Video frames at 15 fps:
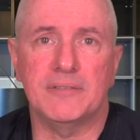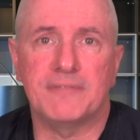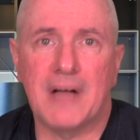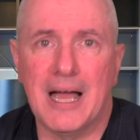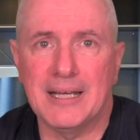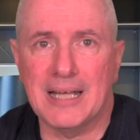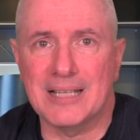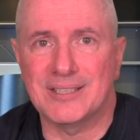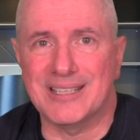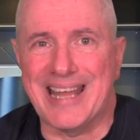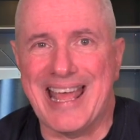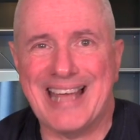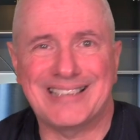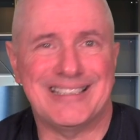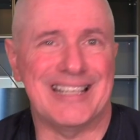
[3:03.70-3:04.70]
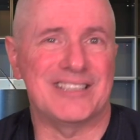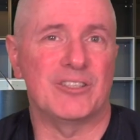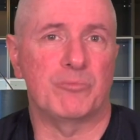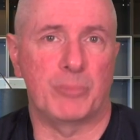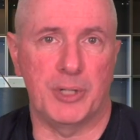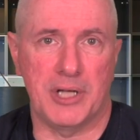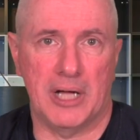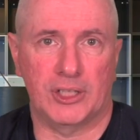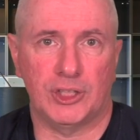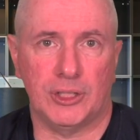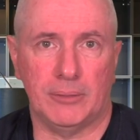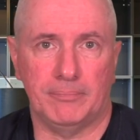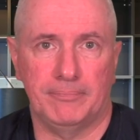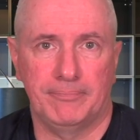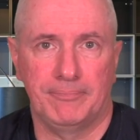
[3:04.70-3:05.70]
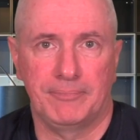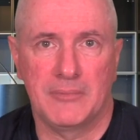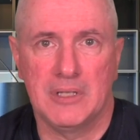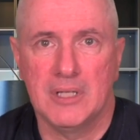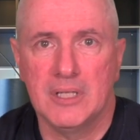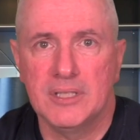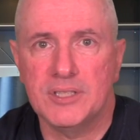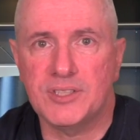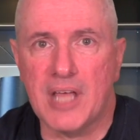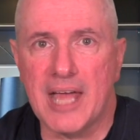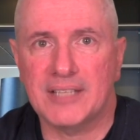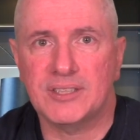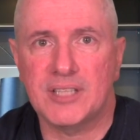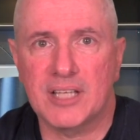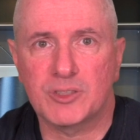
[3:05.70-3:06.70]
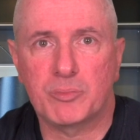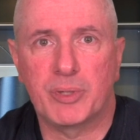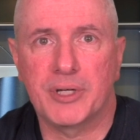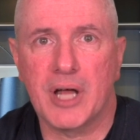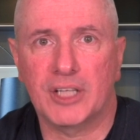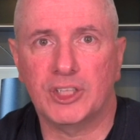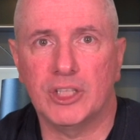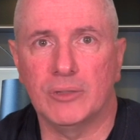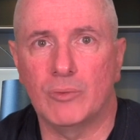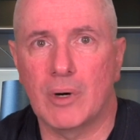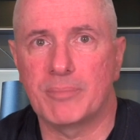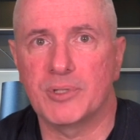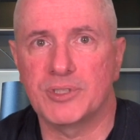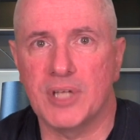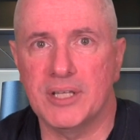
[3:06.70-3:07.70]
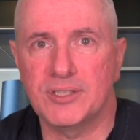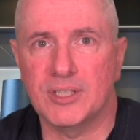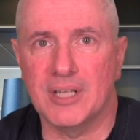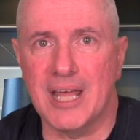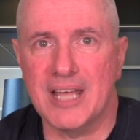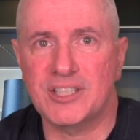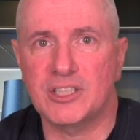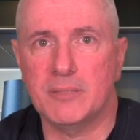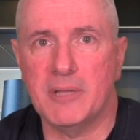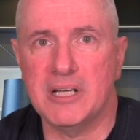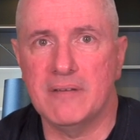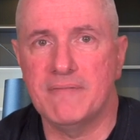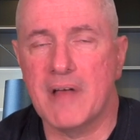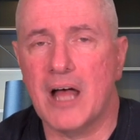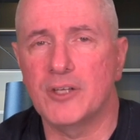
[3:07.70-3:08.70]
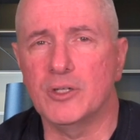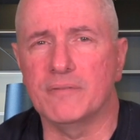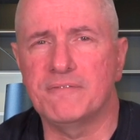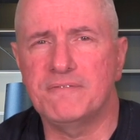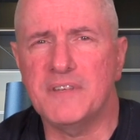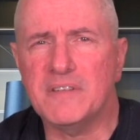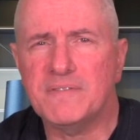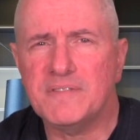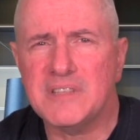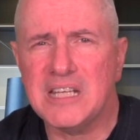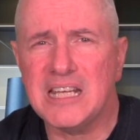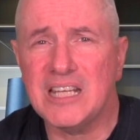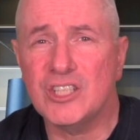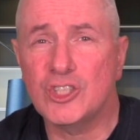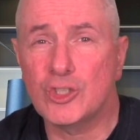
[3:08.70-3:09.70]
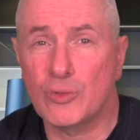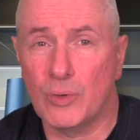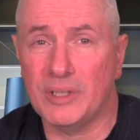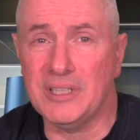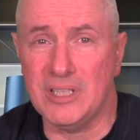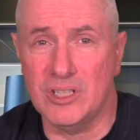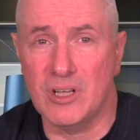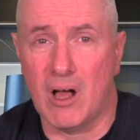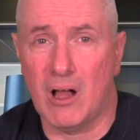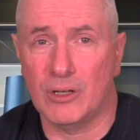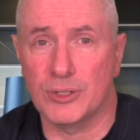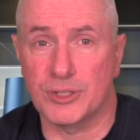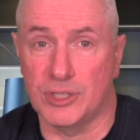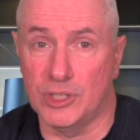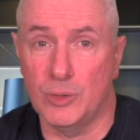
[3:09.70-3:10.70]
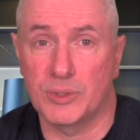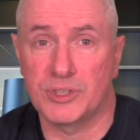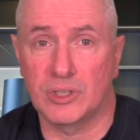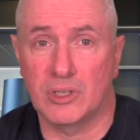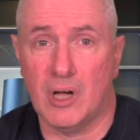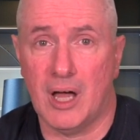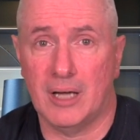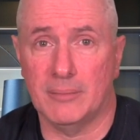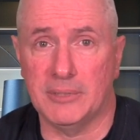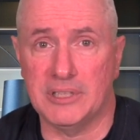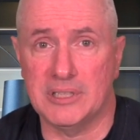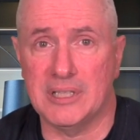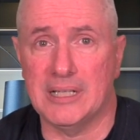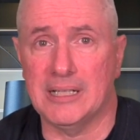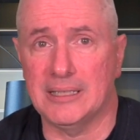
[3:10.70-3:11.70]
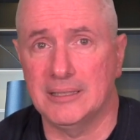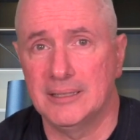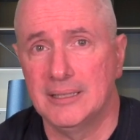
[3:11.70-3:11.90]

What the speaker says: defined as an excess of production. This excess production represents an estimated value of $15 trillion in the U.S. economy today.